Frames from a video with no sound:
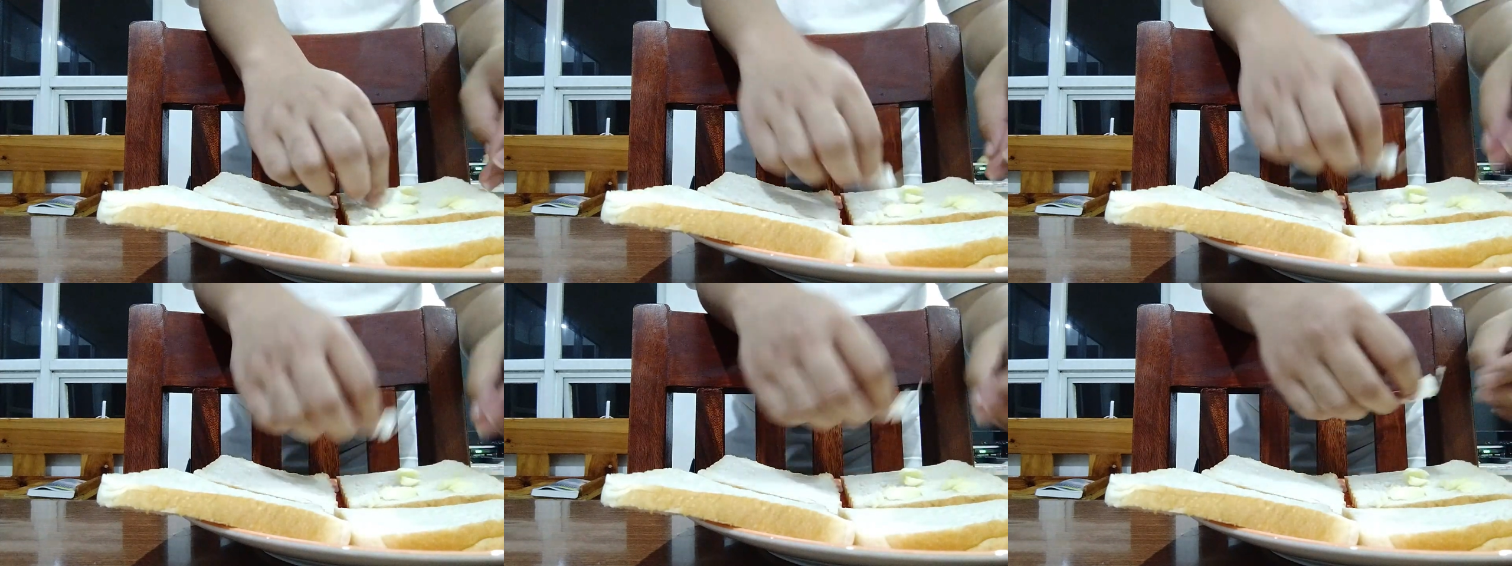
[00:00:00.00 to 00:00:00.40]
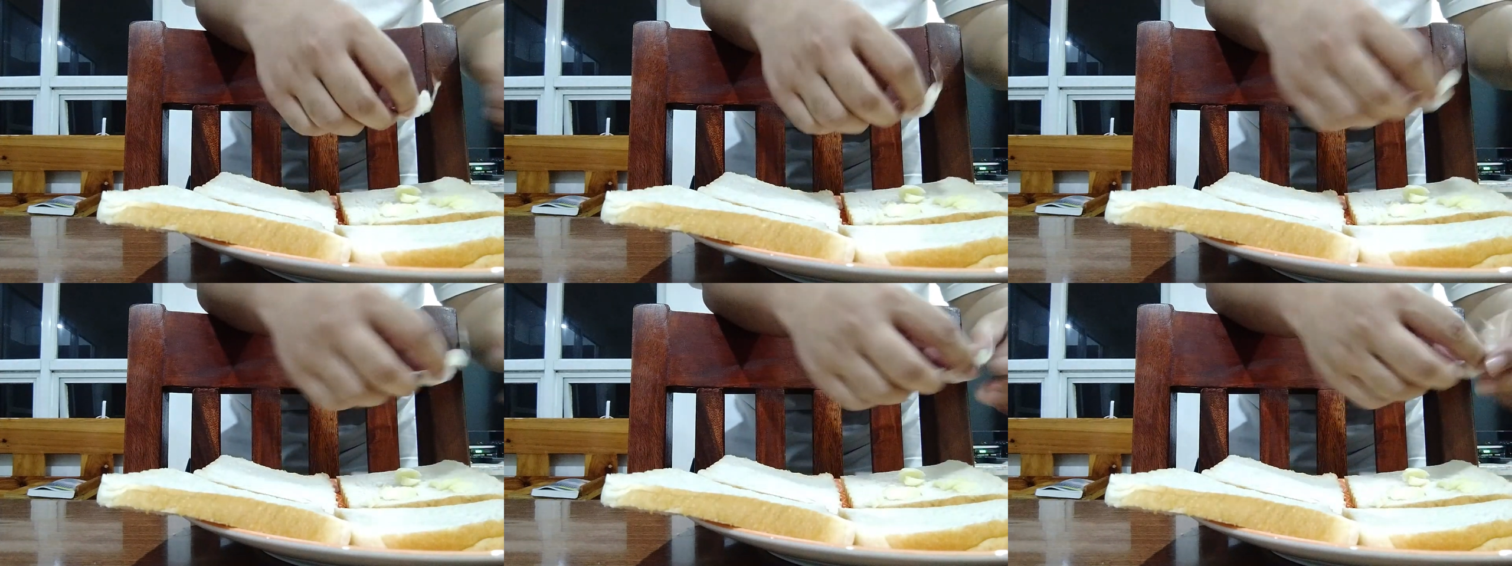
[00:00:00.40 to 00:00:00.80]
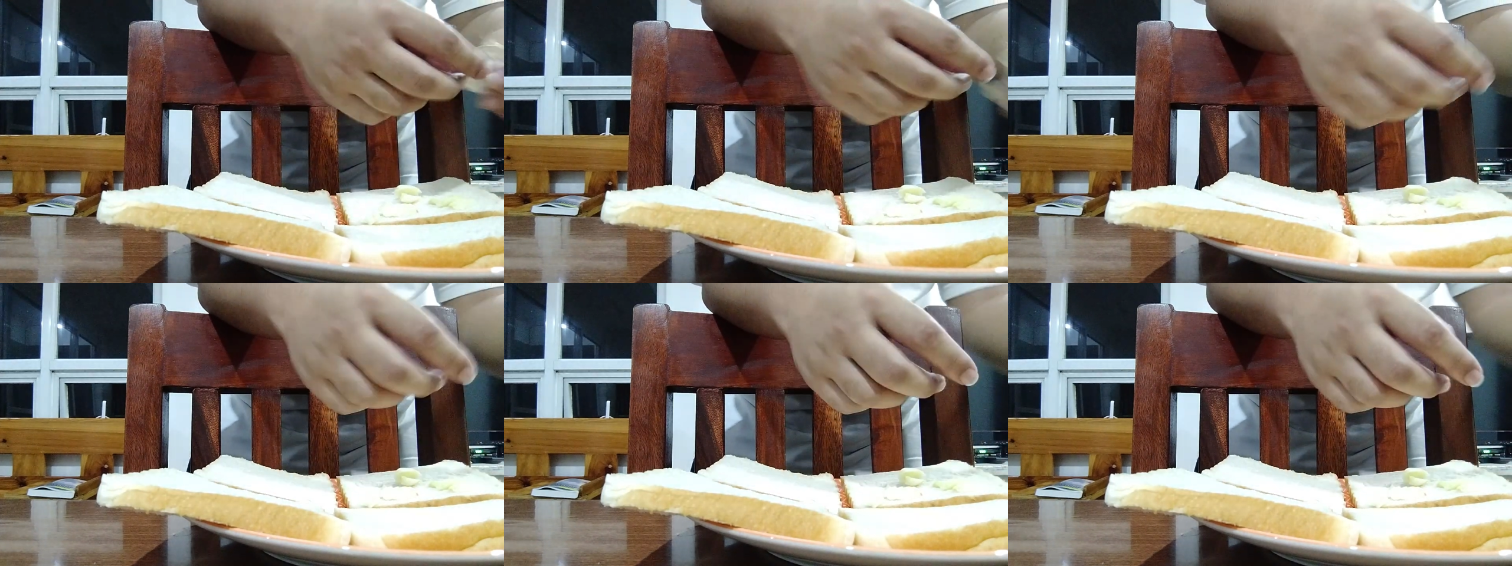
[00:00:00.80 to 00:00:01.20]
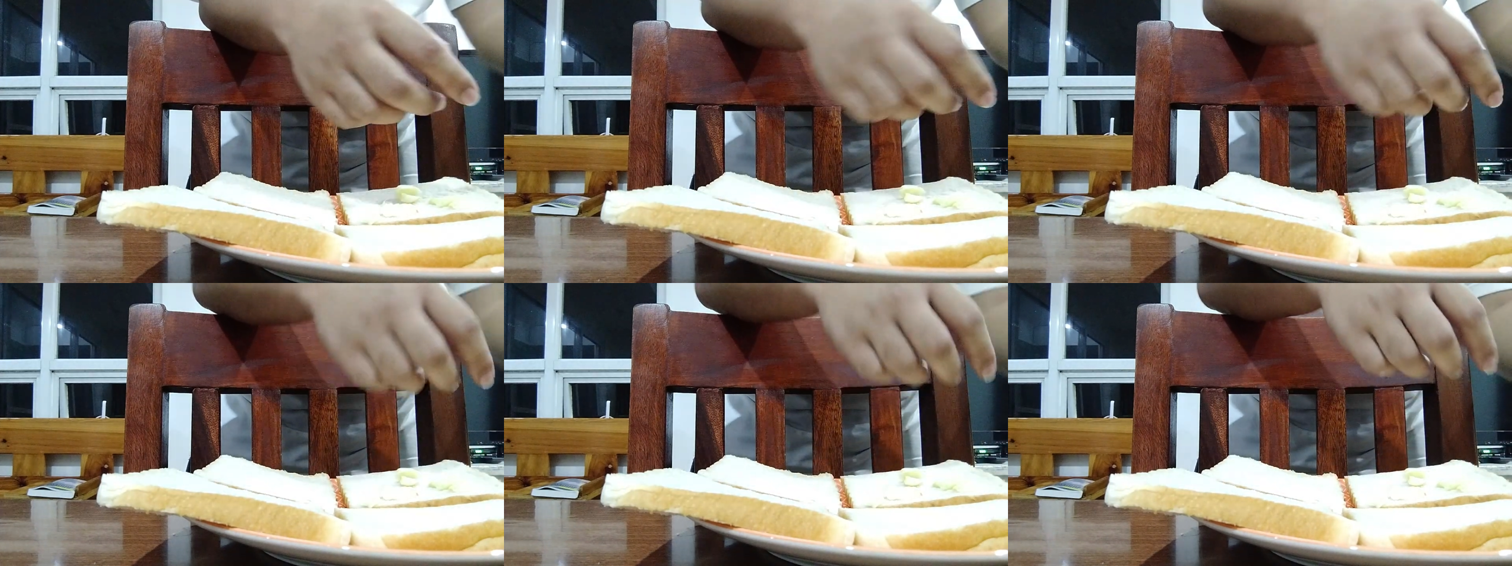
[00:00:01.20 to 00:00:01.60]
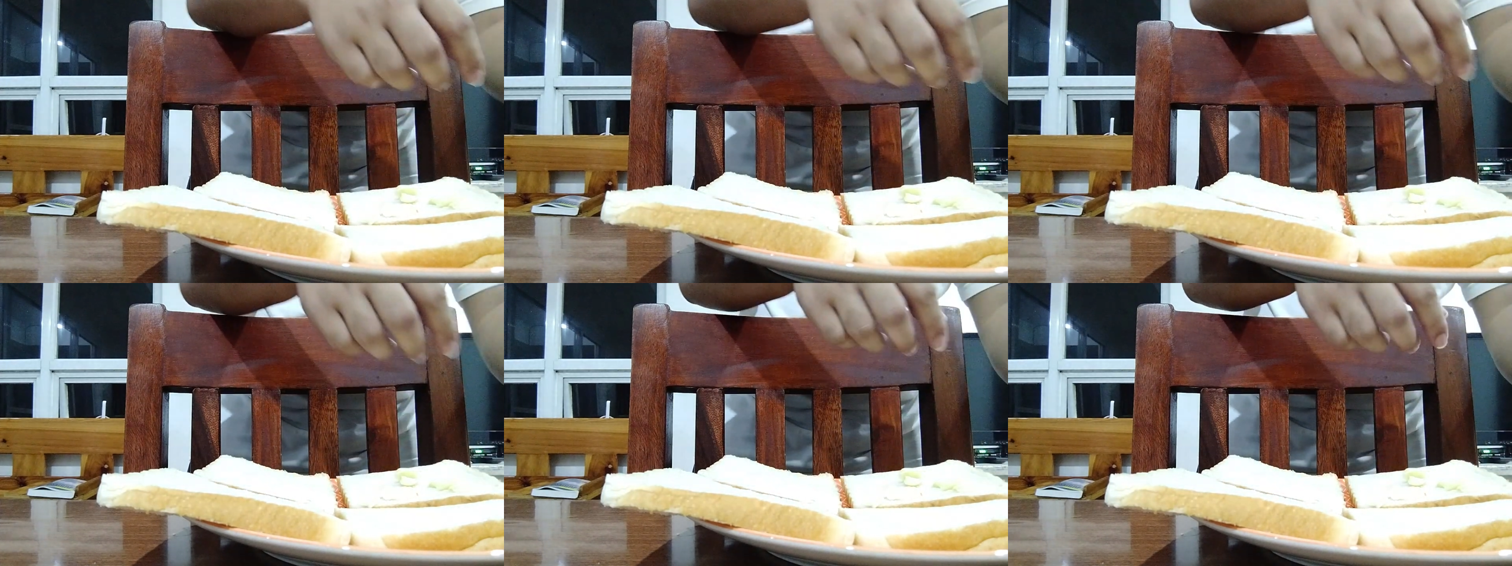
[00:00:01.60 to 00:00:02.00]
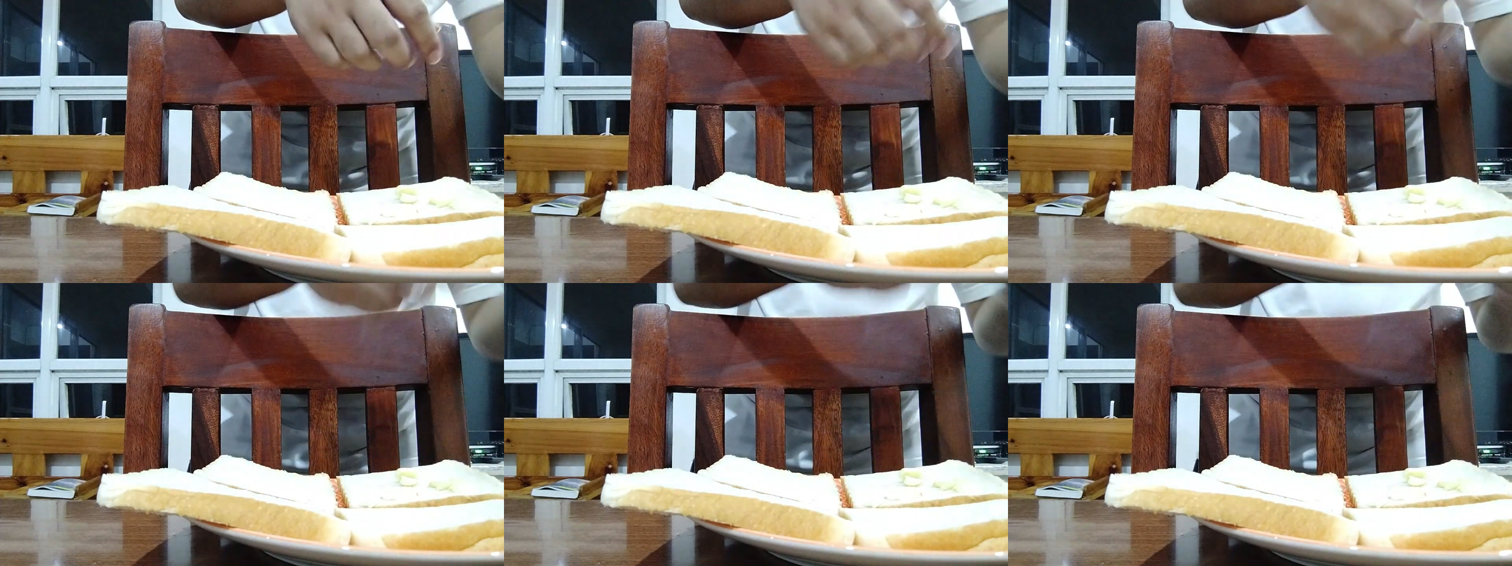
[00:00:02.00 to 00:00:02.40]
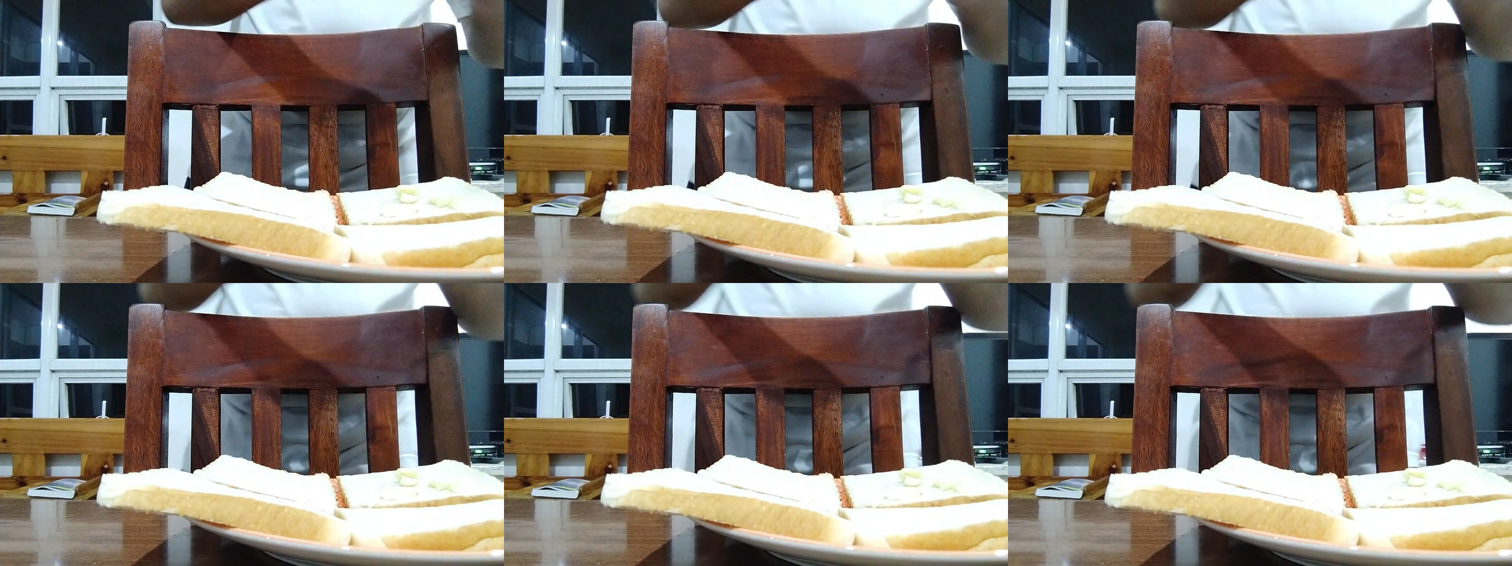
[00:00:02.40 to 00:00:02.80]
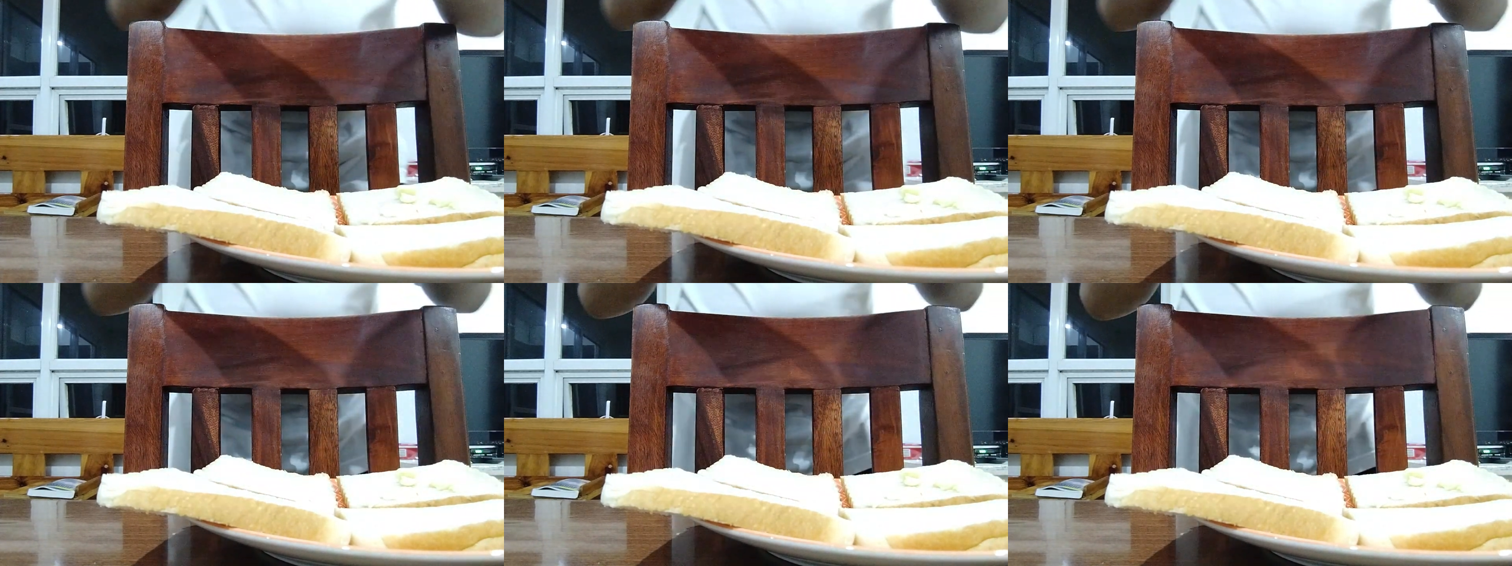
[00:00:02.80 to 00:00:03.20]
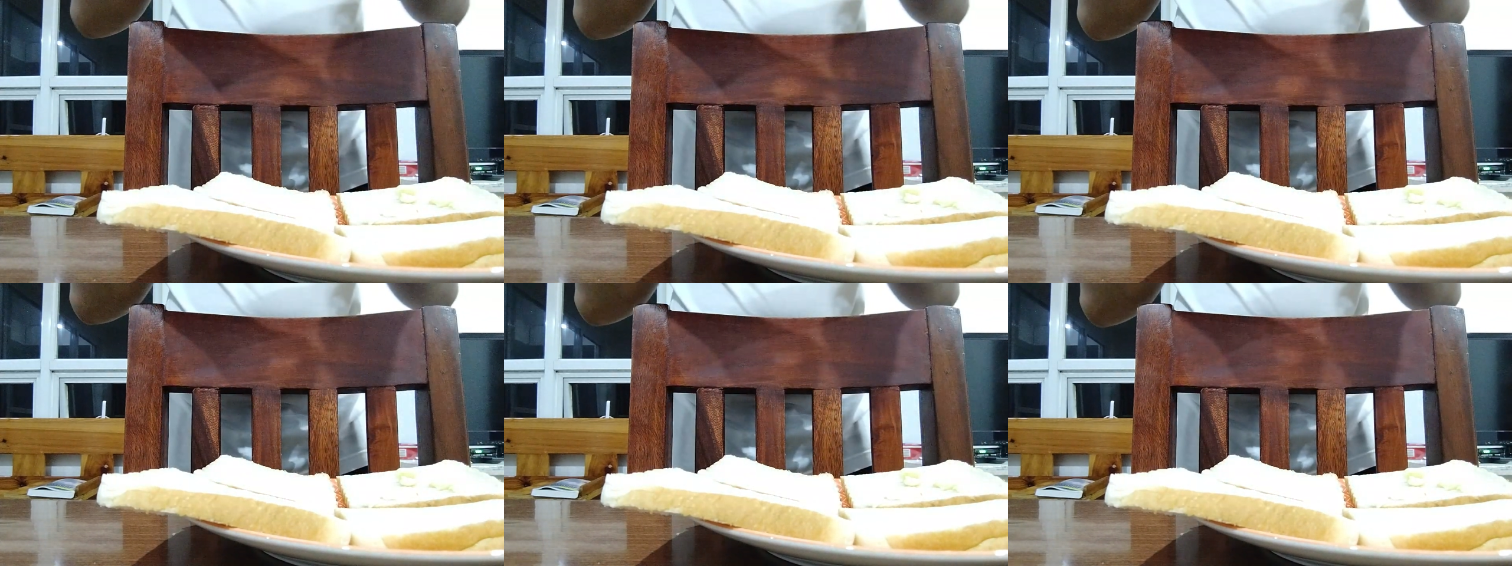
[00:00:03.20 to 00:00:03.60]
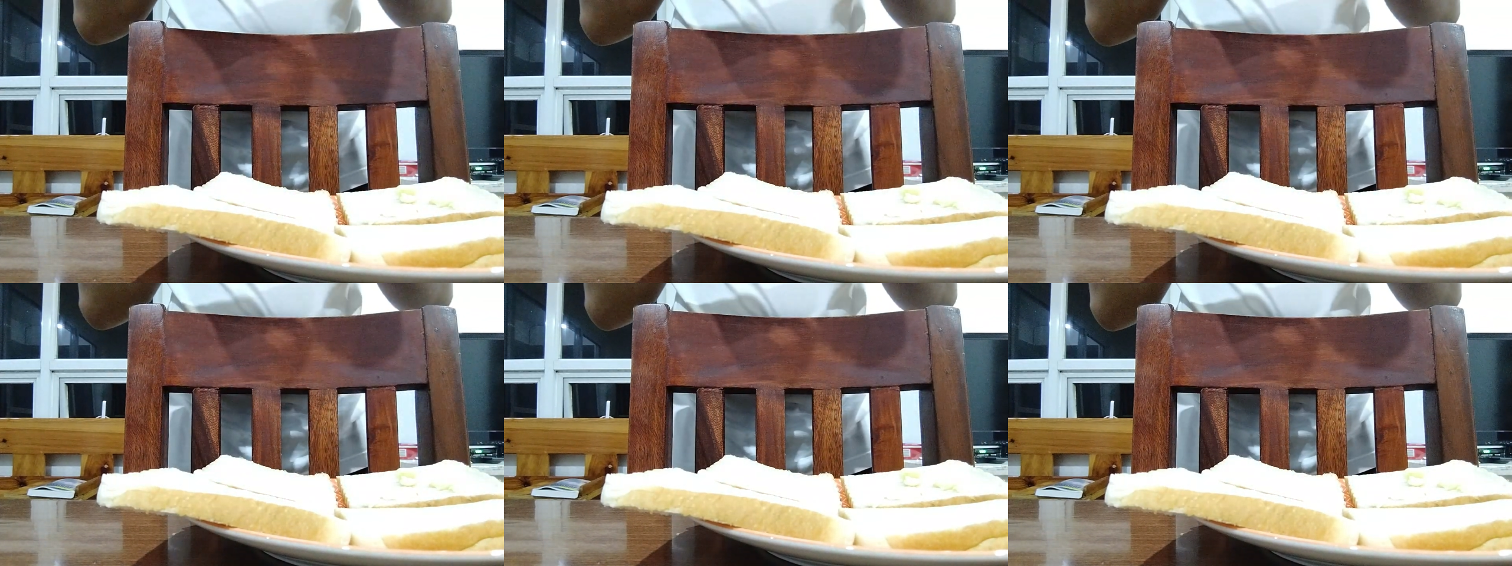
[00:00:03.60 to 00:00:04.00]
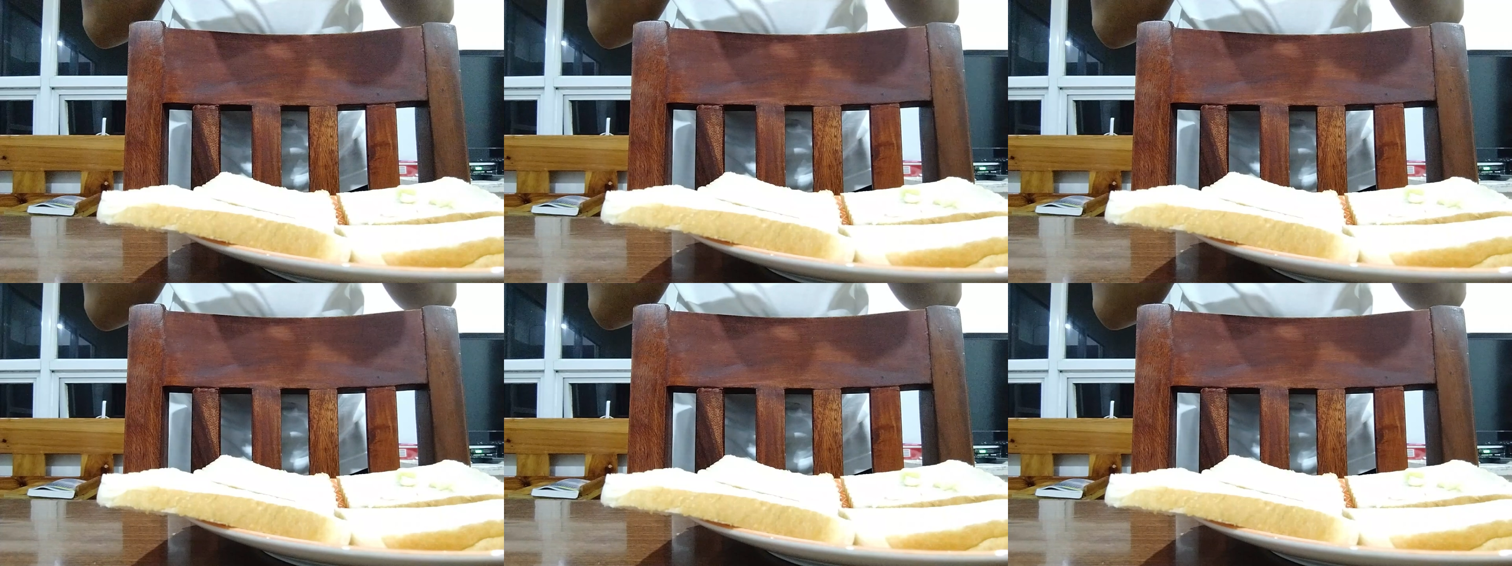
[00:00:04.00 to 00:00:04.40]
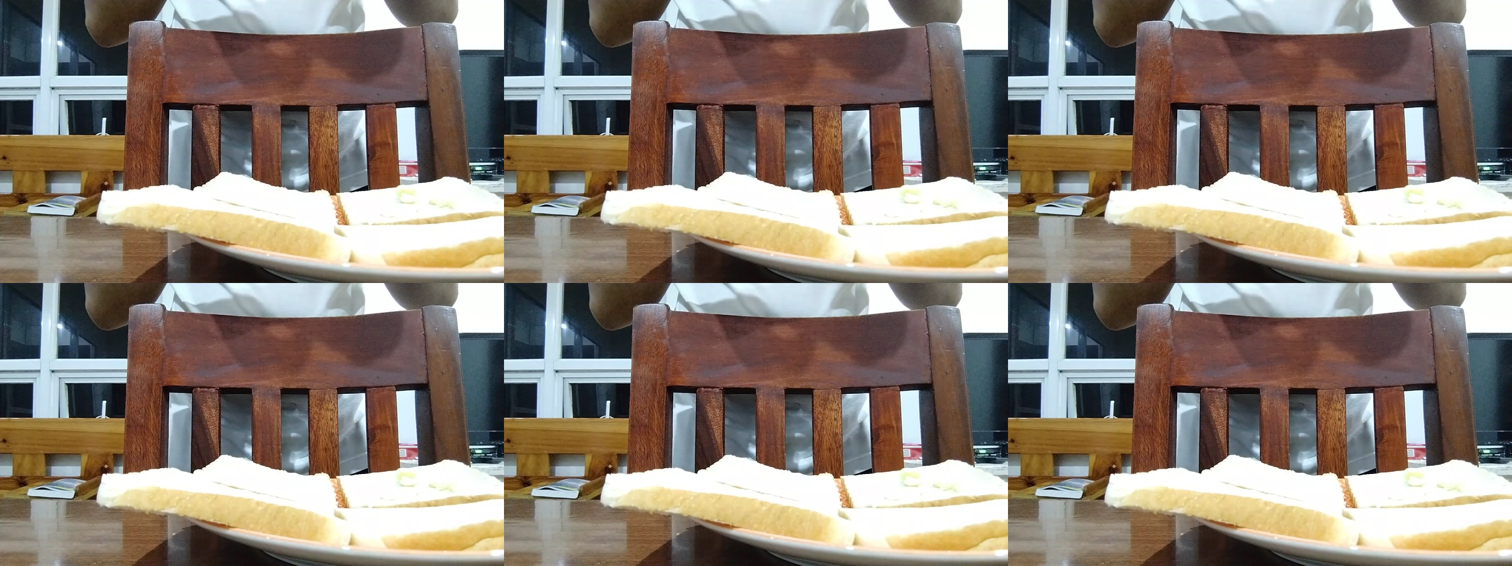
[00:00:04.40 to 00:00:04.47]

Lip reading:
[unreadable: no face in view]